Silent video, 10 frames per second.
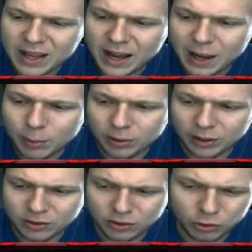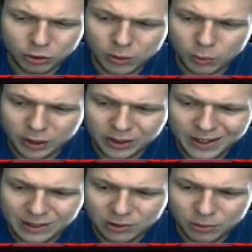obelisk, so it's only 1,
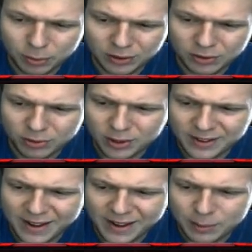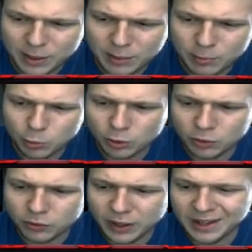gains +3 attack, and may
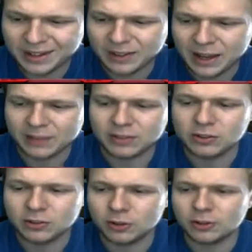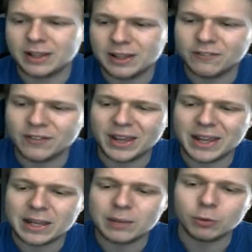move and attack this turn if
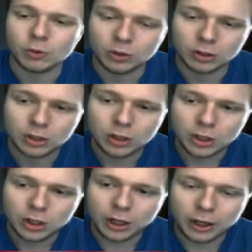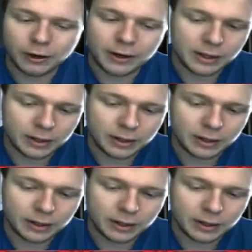able. Alright,